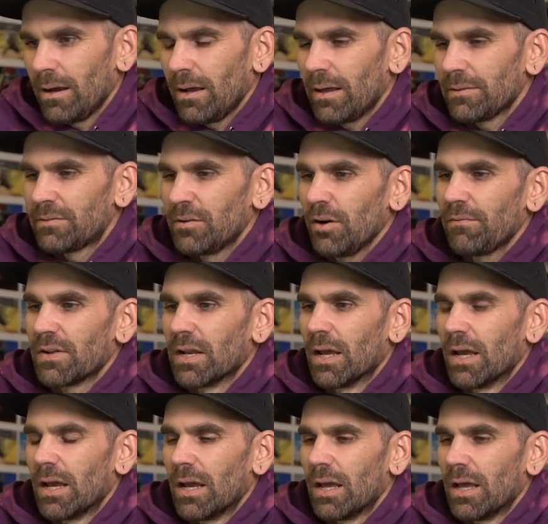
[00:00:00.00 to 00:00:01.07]
Seraphin.
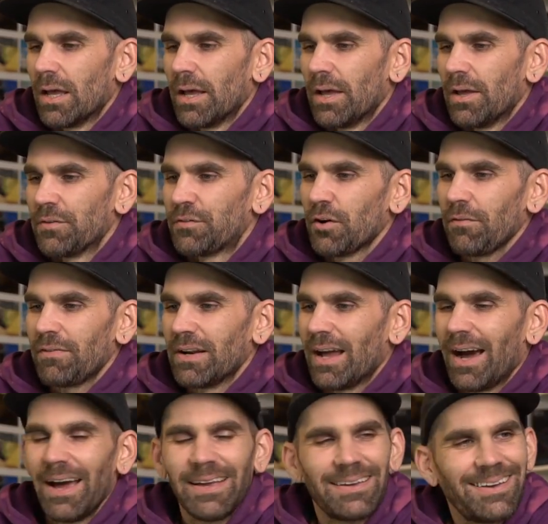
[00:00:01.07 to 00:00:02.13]
Seraphin,
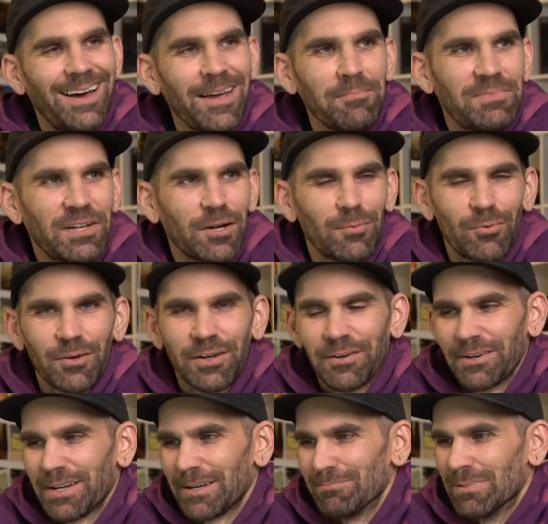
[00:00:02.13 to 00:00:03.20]
I am terrible at your
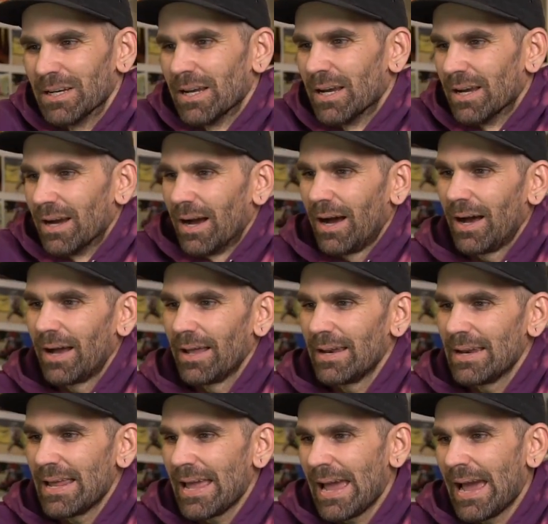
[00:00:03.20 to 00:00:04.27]
name.
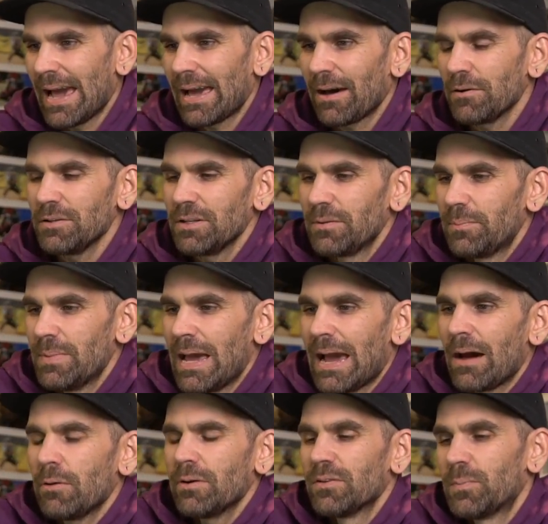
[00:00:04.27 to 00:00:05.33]
How
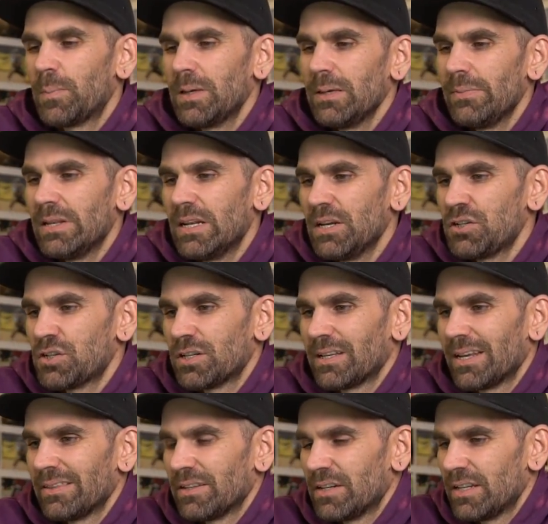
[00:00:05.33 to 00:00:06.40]
is PB Nation
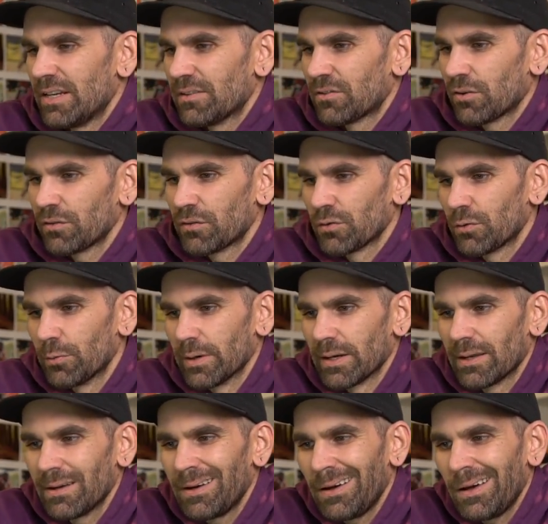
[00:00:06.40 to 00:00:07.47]
gain the DSR so
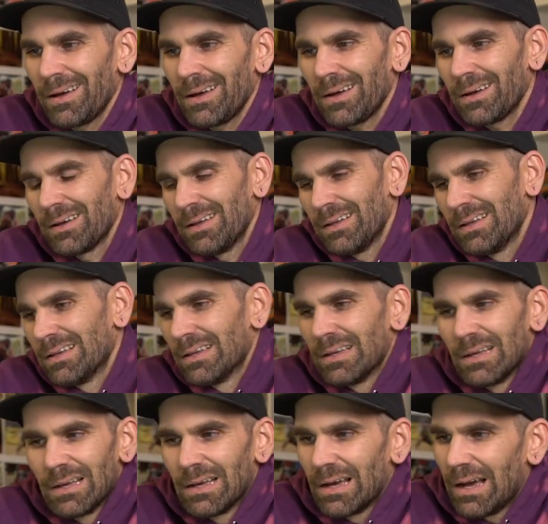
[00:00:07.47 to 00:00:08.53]
quick? I
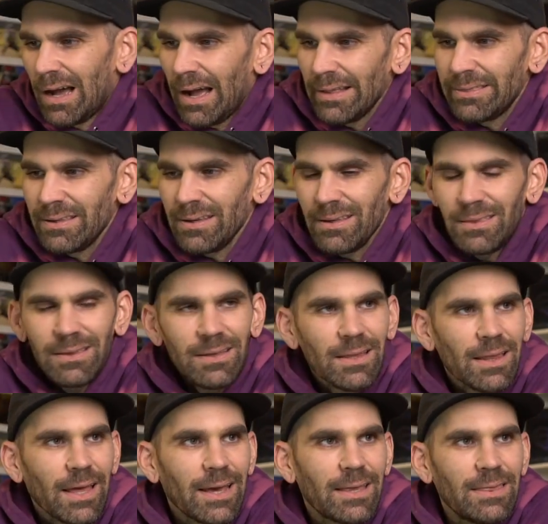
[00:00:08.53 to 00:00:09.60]
think that
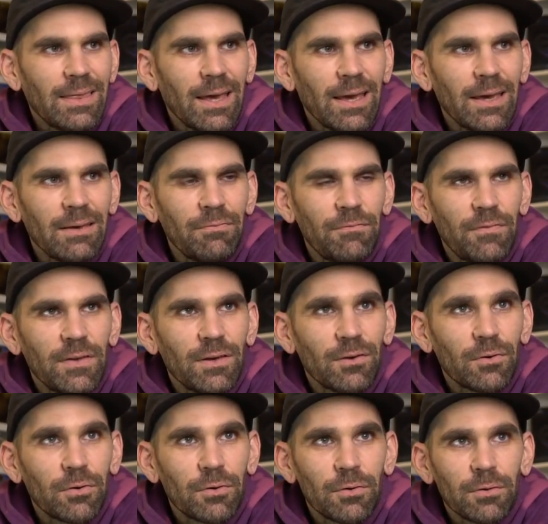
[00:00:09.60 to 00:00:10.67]
like they
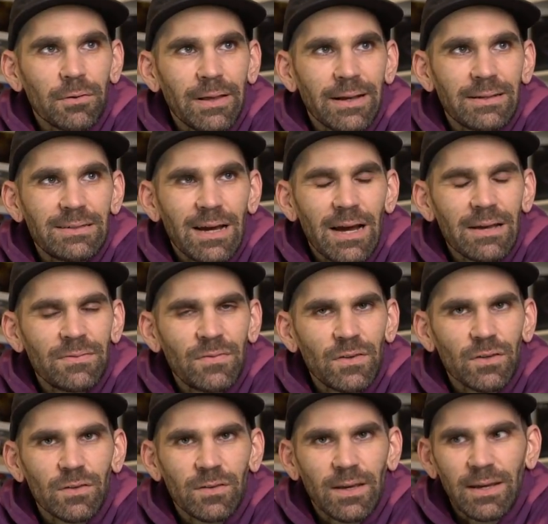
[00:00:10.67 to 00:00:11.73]
feel like Dye
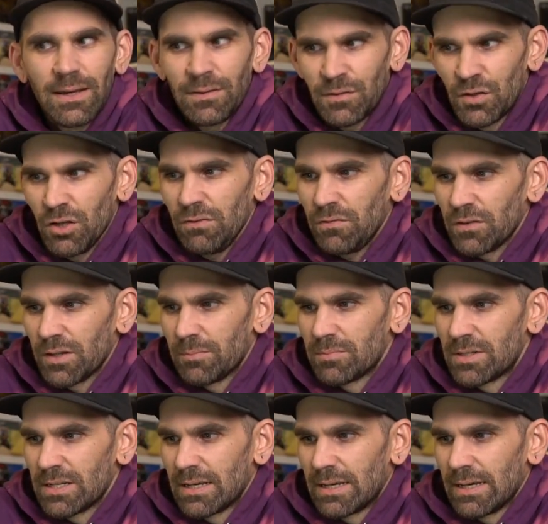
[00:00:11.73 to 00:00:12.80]
feels like it's good for them
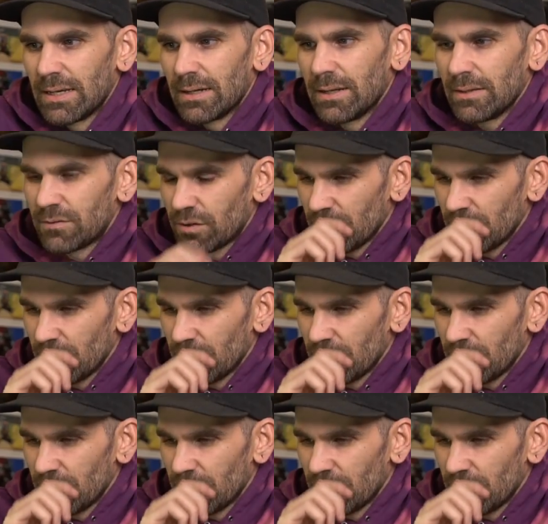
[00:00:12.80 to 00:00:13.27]
to get